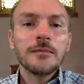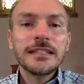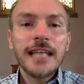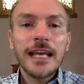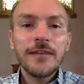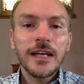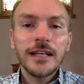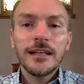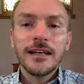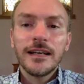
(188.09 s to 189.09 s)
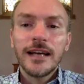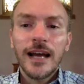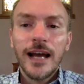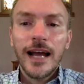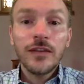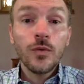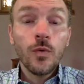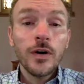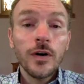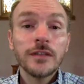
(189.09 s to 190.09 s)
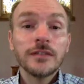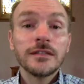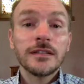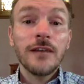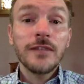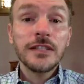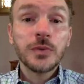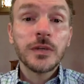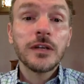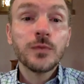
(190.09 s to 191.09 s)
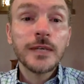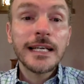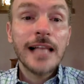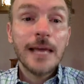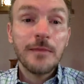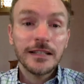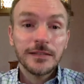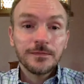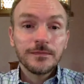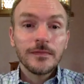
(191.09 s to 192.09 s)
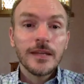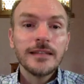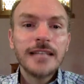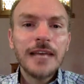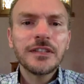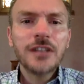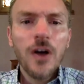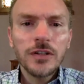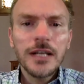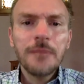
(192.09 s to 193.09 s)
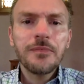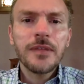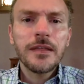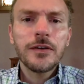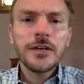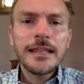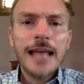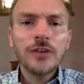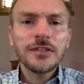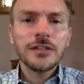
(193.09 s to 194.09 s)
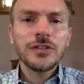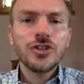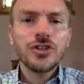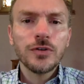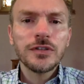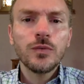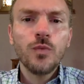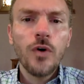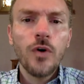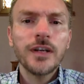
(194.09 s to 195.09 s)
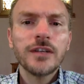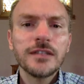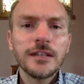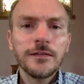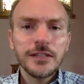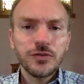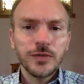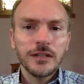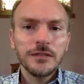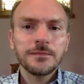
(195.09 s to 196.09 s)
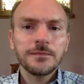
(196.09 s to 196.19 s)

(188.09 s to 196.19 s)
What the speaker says: David and the warriors of Israel reclaim it. David called up the 30,000 chosen warriors of Israel.